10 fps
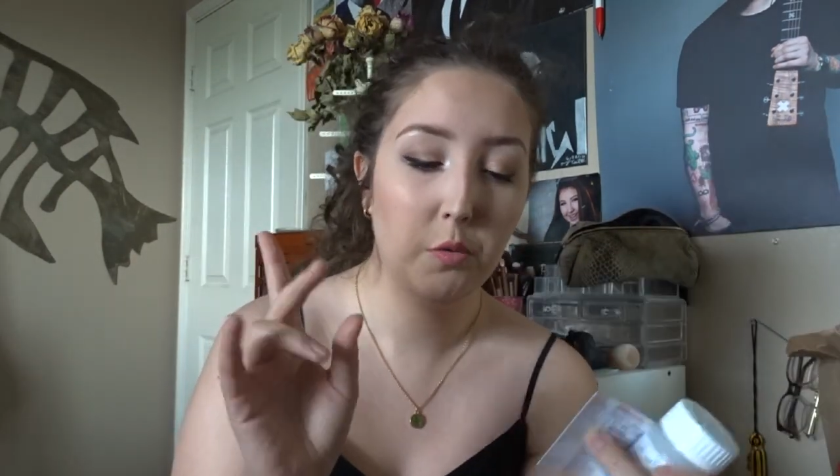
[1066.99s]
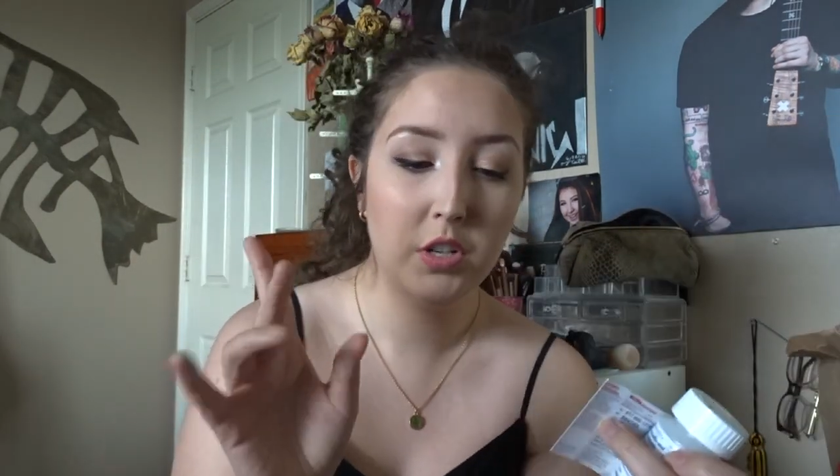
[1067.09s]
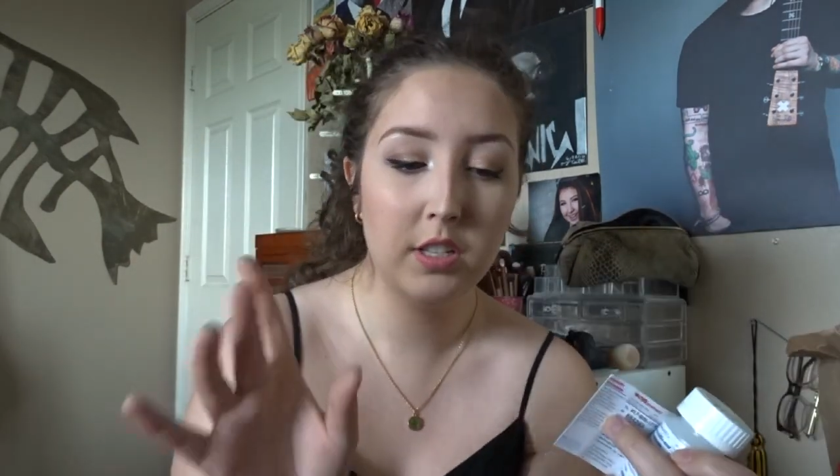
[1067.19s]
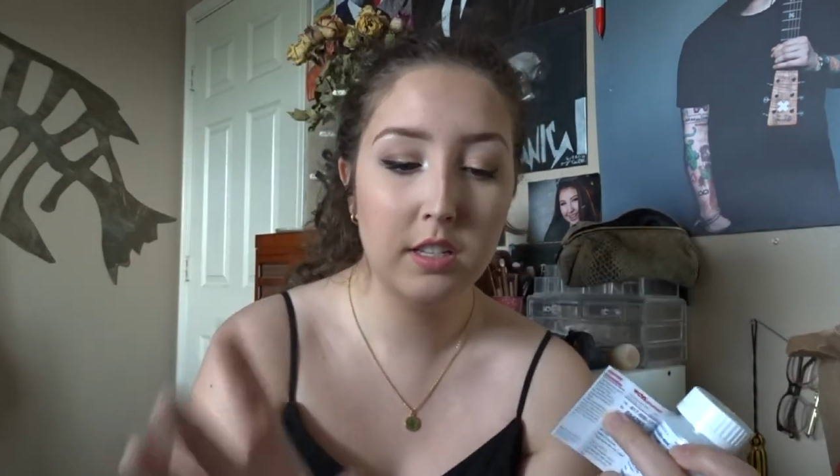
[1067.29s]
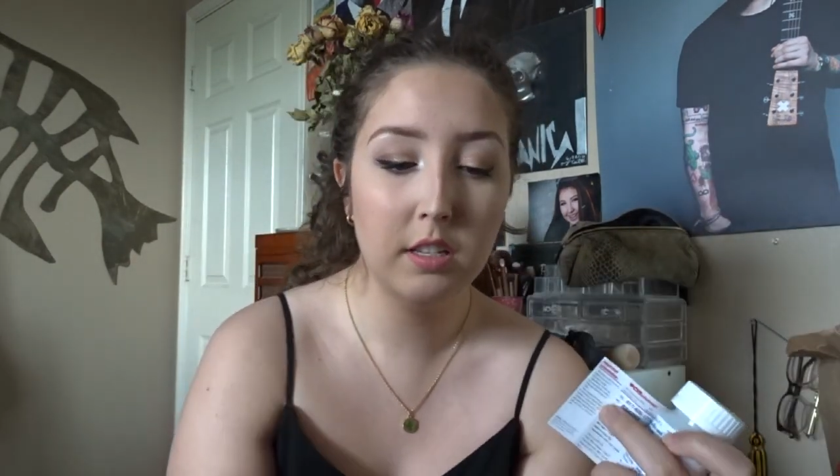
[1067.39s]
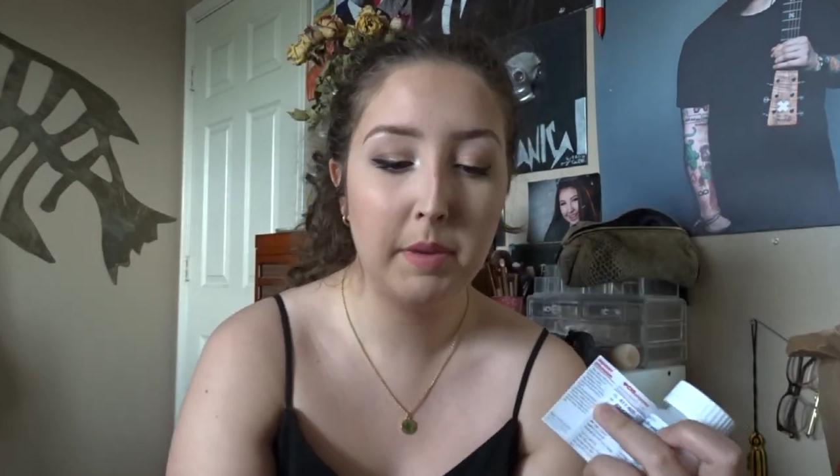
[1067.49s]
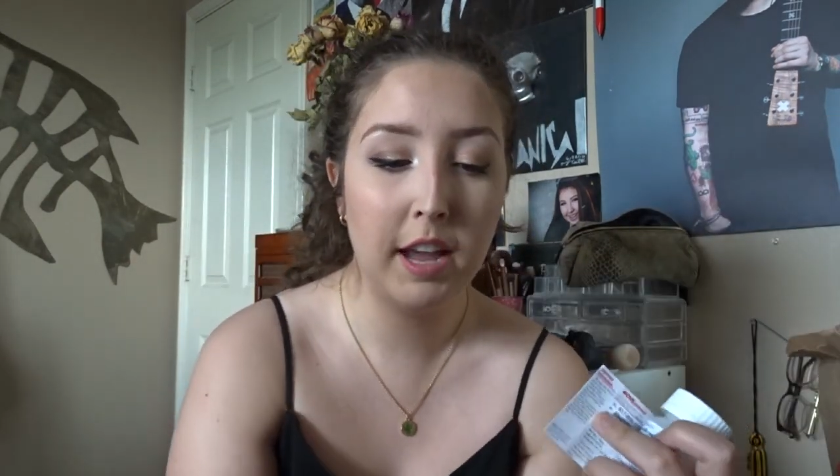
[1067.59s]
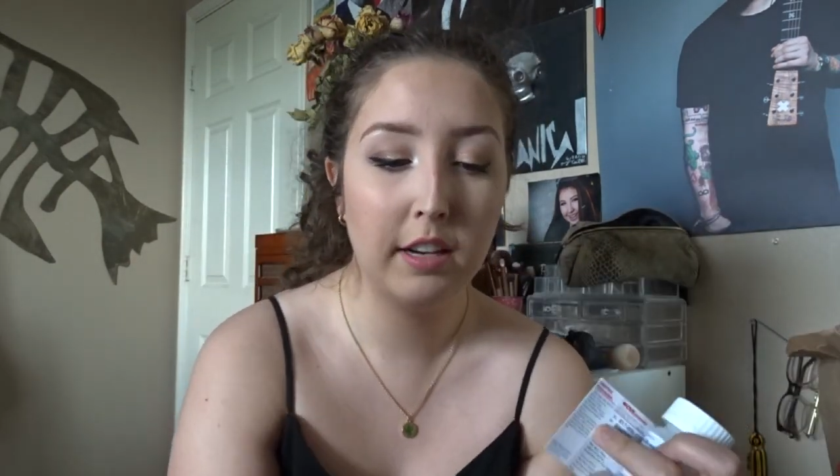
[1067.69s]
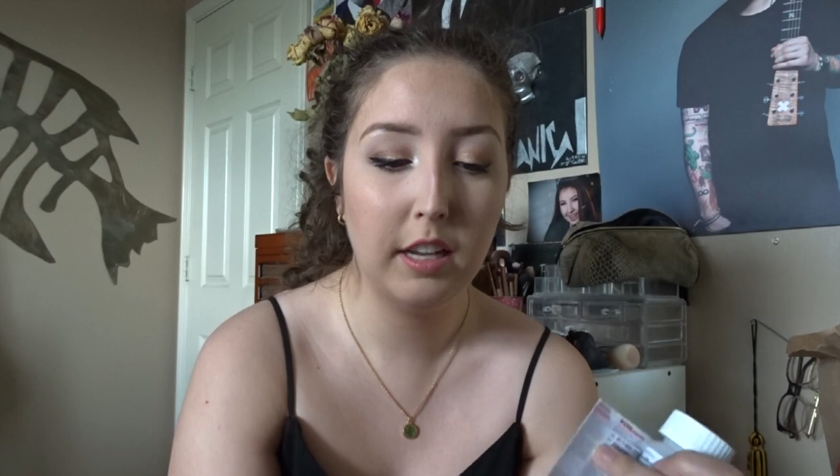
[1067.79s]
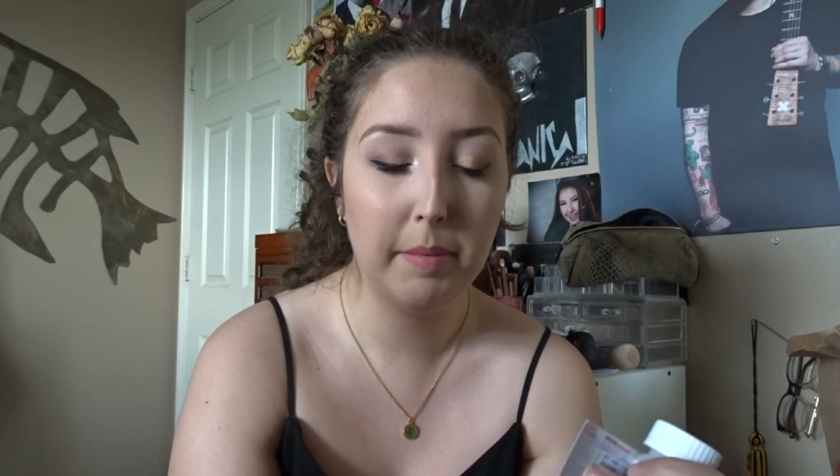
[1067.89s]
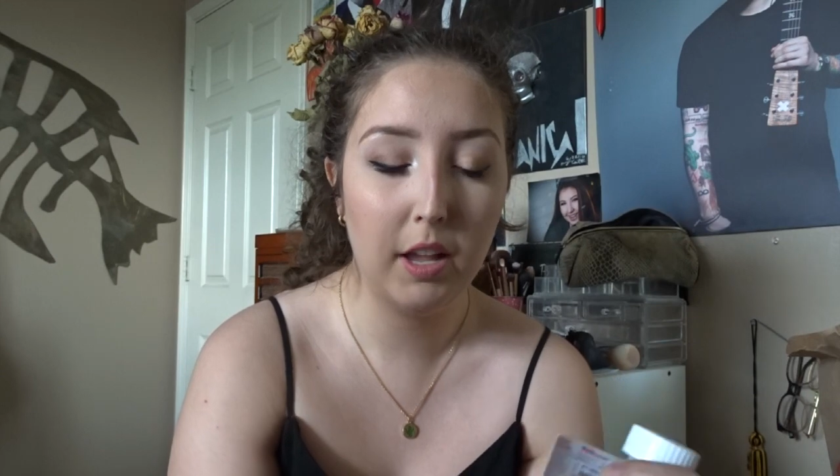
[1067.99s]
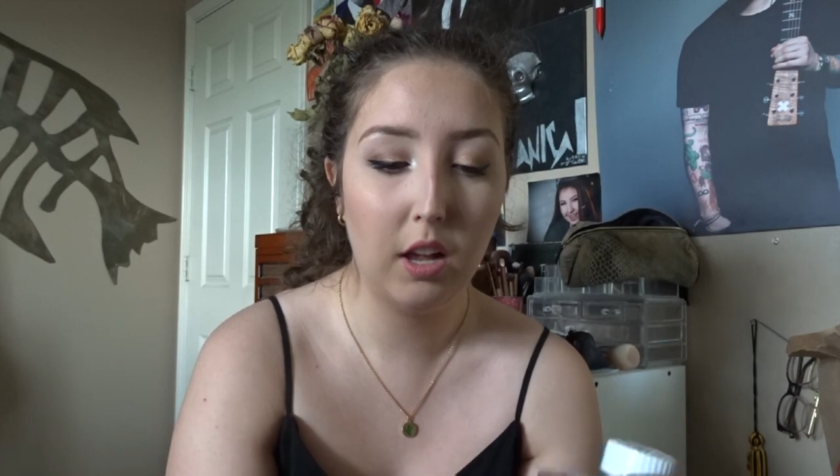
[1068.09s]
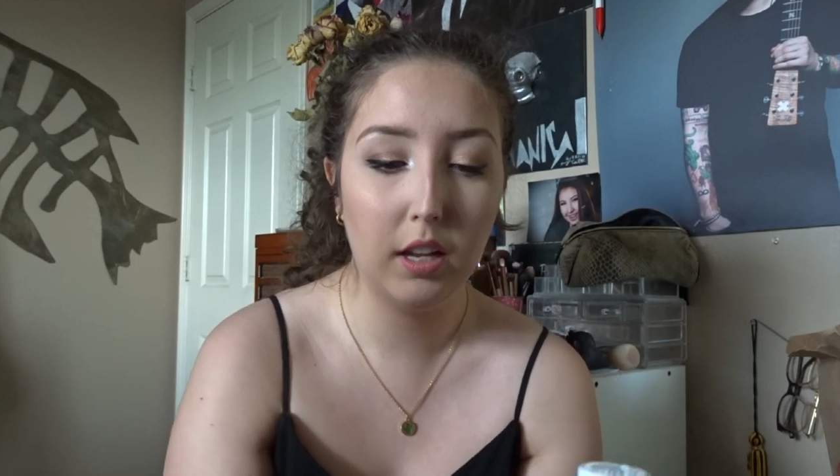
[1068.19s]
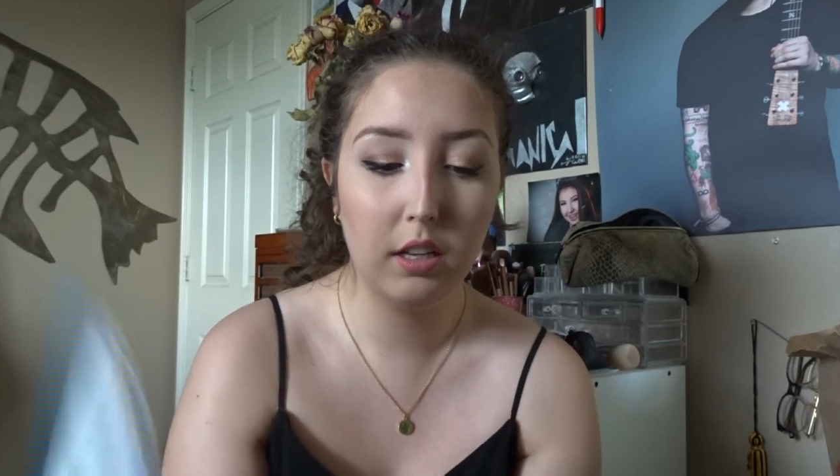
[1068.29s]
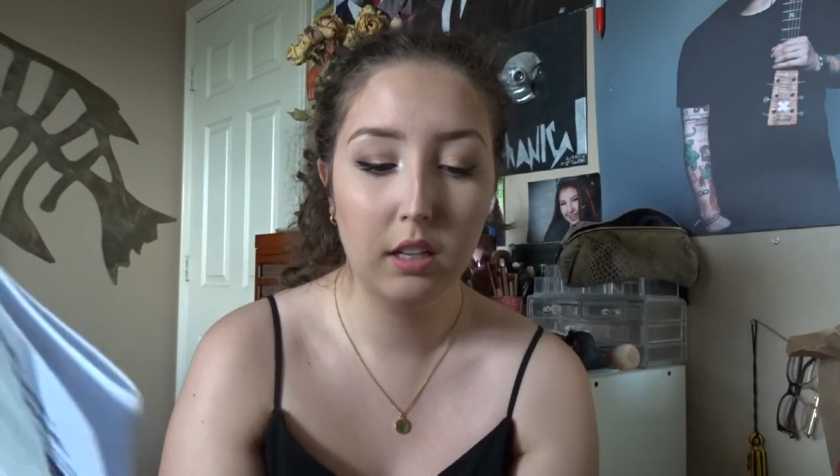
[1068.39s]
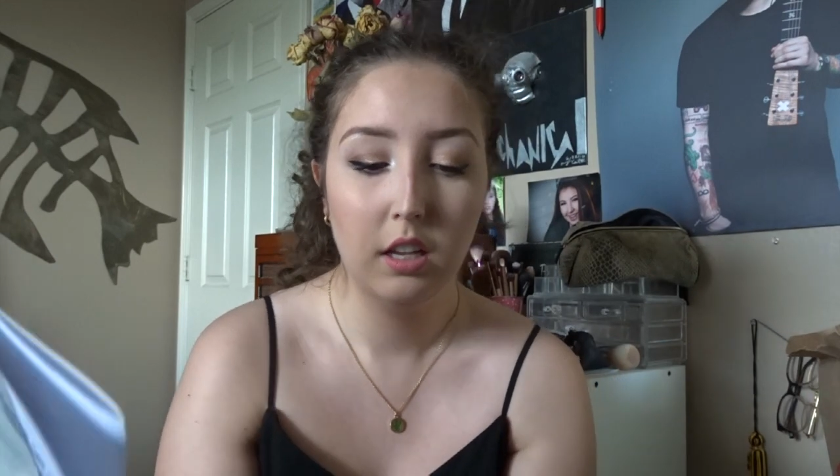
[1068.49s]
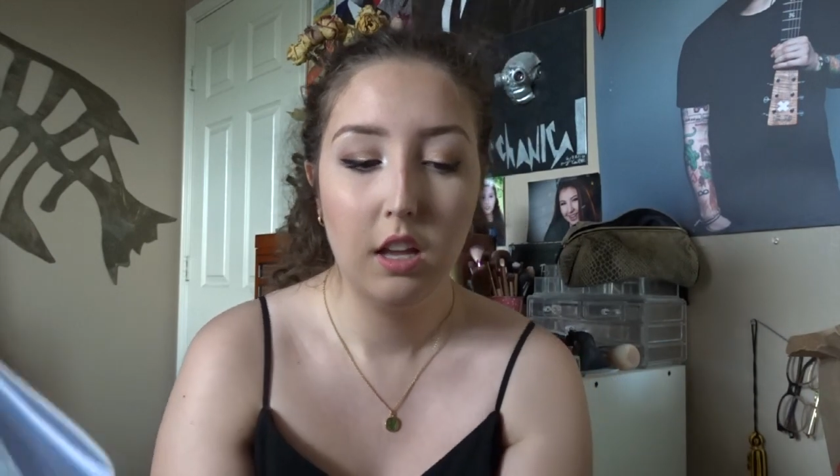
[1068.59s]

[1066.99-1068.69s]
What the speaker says: which this is my antibiotic.